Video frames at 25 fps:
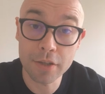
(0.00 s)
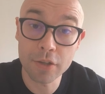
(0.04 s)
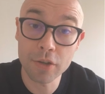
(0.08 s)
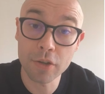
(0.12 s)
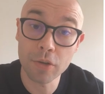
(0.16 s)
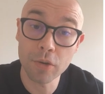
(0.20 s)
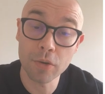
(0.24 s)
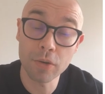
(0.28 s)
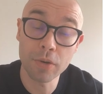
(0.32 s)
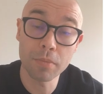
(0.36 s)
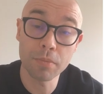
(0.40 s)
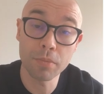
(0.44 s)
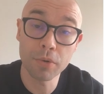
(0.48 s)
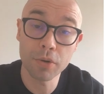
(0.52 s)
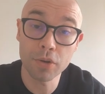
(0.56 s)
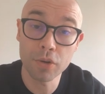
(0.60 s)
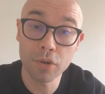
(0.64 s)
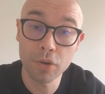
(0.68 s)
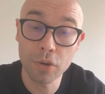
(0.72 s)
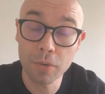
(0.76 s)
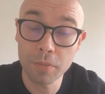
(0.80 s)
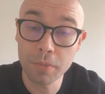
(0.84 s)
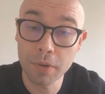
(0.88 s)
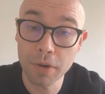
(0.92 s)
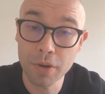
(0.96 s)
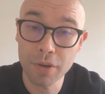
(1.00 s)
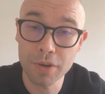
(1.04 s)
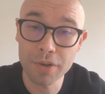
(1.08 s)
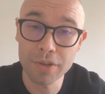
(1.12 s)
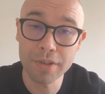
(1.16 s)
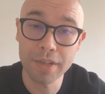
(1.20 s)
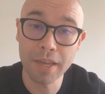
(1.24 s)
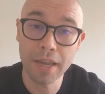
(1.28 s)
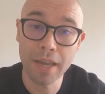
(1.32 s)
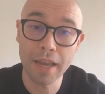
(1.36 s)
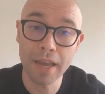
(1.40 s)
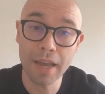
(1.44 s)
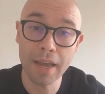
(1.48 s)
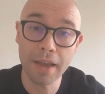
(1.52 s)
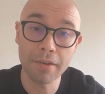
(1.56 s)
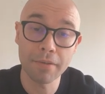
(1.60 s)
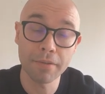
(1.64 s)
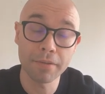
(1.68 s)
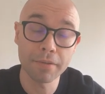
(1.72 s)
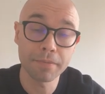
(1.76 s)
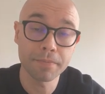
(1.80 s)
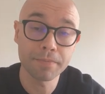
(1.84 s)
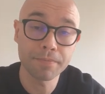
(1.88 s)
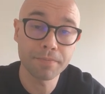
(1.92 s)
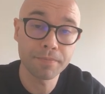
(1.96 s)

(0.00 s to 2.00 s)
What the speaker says: So in Bordeaux, because they have